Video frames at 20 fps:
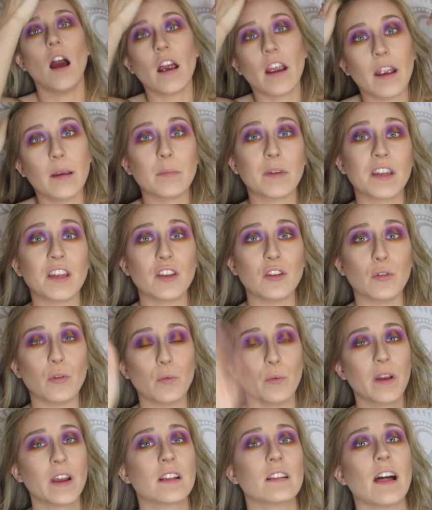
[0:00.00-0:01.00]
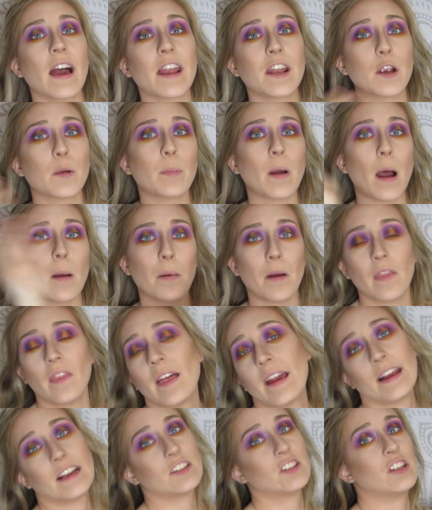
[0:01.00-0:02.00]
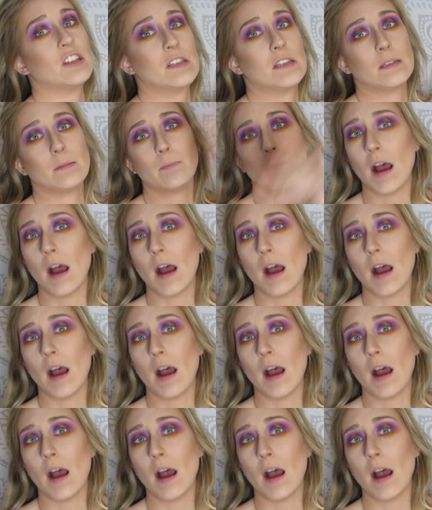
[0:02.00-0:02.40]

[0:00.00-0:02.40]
Alright, I'm going to do a wing liner, pop on lashes,